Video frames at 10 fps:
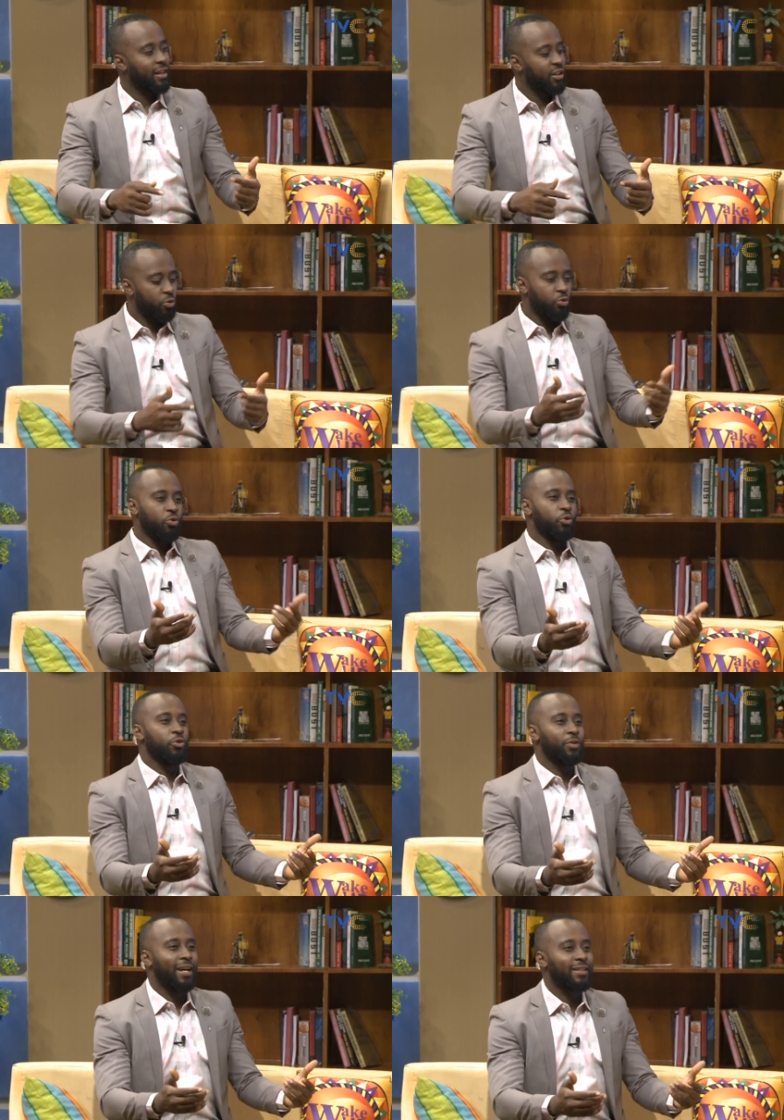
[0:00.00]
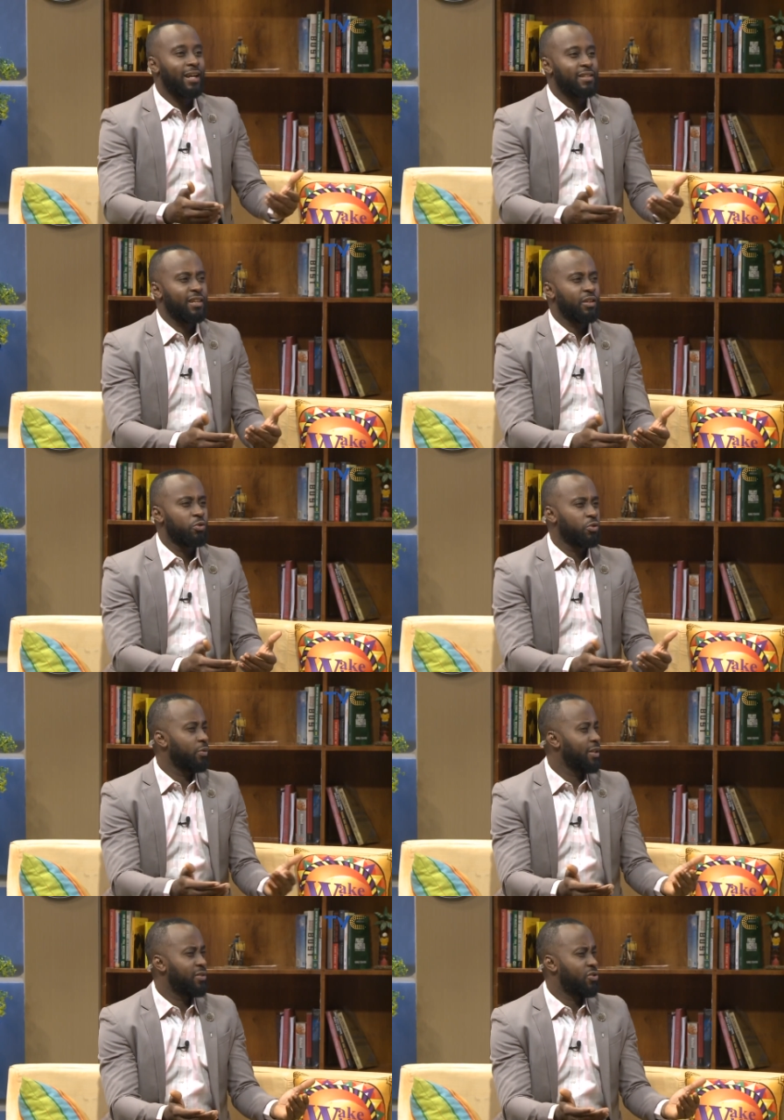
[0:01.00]
and they don't know you, that that's a good
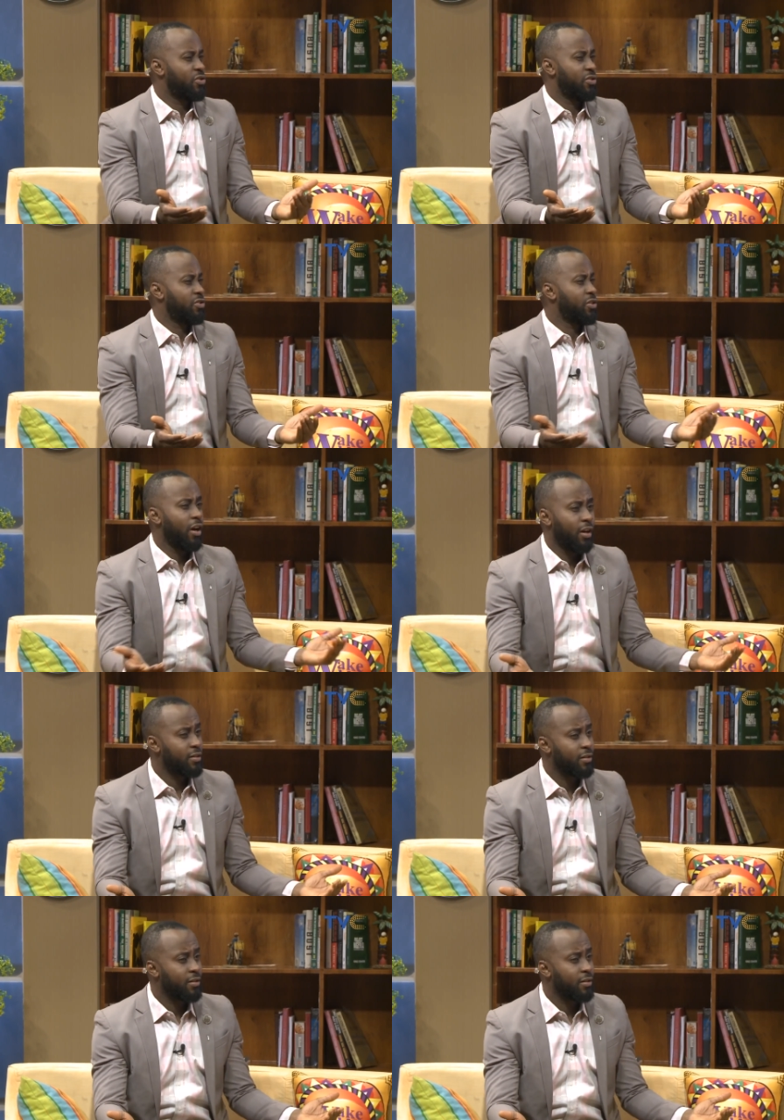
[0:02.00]
way to start.